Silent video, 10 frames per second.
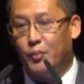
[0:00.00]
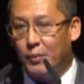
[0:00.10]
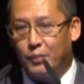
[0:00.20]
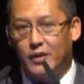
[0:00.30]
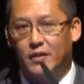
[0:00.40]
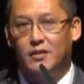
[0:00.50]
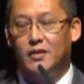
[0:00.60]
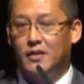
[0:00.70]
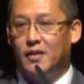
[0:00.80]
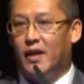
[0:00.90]
people,
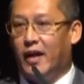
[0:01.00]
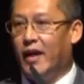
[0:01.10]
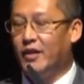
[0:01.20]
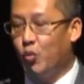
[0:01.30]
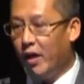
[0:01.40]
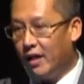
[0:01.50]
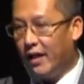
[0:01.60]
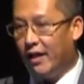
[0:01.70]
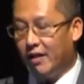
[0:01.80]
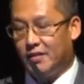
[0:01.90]
as well
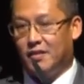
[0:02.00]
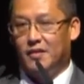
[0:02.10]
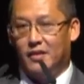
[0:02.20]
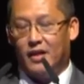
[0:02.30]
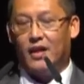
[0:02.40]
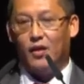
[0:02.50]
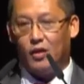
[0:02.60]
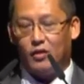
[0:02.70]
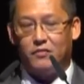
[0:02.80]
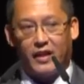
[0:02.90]
as a
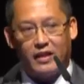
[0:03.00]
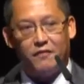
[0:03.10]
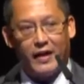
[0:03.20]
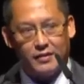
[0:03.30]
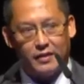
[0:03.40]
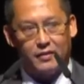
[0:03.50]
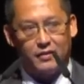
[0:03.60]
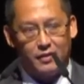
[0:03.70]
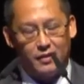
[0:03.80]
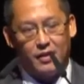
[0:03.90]
lot of
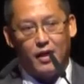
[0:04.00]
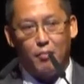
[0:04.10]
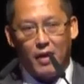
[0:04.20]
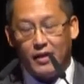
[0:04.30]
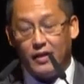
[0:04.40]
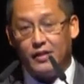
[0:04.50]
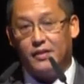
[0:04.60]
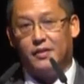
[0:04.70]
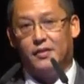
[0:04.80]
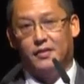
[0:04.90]
sacrifices among
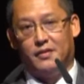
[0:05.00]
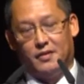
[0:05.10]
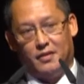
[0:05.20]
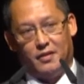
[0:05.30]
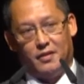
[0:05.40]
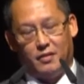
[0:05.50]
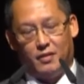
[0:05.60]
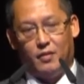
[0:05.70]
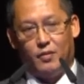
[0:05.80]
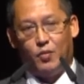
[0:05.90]
us.
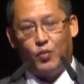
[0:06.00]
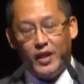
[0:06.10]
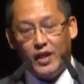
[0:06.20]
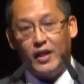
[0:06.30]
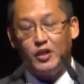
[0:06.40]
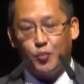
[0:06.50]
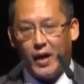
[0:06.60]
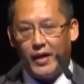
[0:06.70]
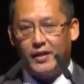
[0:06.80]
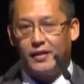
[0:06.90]
We
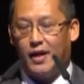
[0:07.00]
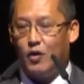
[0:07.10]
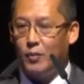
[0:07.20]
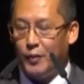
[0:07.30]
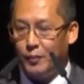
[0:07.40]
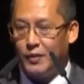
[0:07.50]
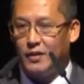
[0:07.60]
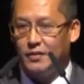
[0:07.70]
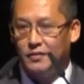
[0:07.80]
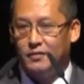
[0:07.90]
inspire our
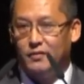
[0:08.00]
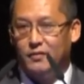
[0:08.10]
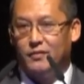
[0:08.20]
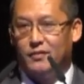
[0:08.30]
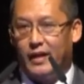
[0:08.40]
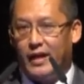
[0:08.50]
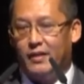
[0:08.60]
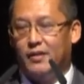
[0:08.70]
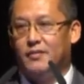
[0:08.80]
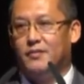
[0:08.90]
people
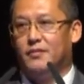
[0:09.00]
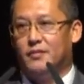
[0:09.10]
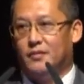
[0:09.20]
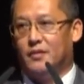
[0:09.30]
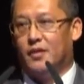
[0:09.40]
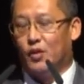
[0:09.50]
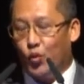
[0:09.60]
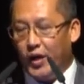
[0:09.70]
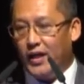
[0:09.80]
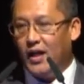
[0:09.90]
that
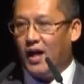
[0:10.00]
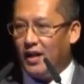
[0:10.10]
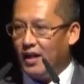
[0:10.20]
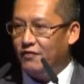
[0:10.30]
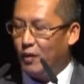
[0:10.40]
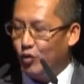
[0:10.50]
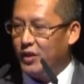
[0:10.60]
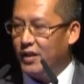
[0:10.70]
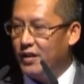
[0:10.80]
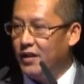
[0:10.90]
doing halal
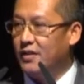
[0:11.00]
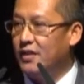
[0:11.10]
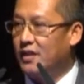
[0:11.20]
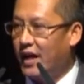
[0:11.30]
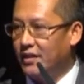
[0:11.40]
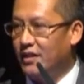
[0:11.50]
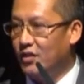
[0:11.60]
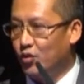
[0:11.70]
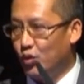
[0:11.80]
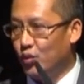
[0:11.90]
pharmaceutical is the right
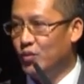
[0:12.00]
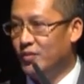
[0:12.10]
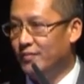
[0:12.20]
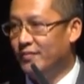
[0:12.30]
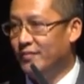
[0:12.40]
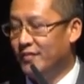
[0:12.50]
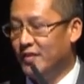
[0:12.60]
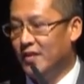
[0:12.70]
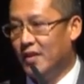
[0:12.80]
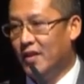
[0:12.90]
thing to do.
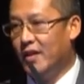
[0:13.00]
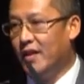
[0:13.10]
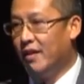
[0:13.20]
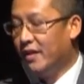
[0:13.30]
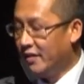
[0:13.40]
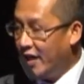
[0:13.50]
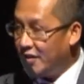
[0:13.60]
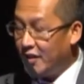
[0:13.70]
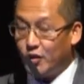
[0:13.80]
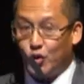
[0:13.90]

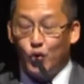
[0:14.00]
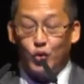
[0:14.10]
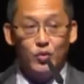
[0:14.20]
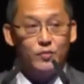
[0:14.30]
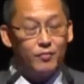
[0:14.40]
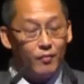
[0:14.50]
Yes, it's true.